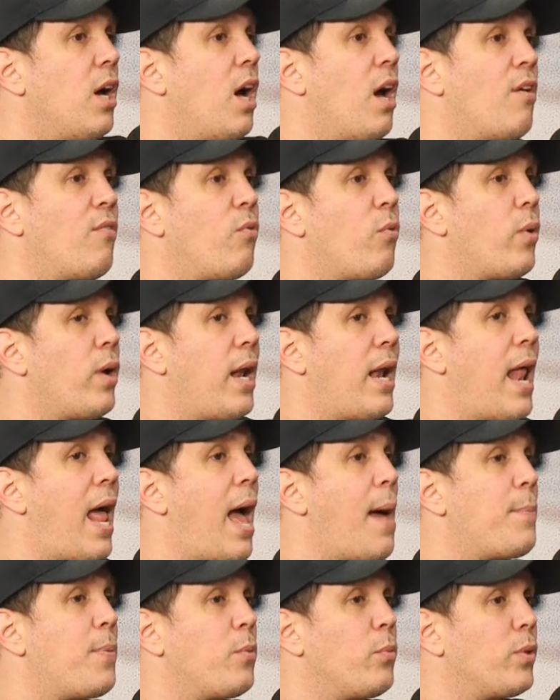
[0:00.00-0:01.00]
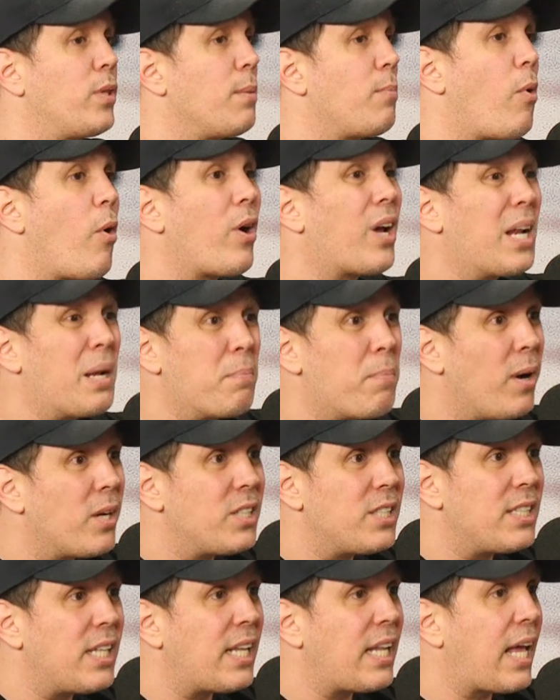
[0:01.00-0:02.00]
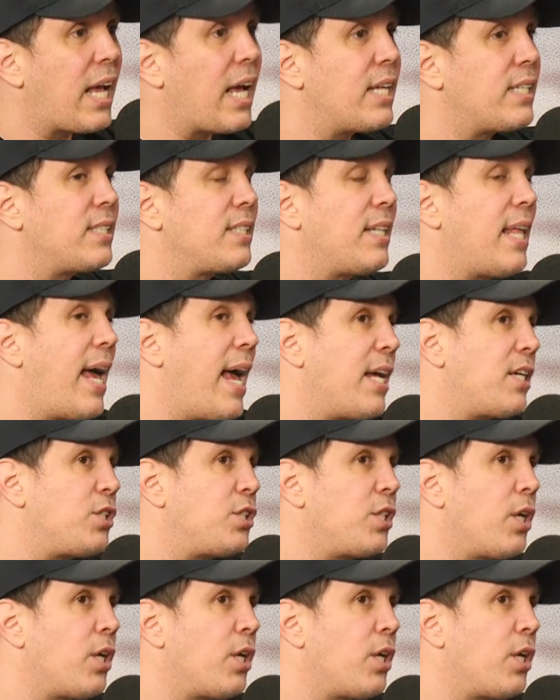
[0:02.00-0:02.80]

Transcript: what had happened with the marketing budget, that they got slashed.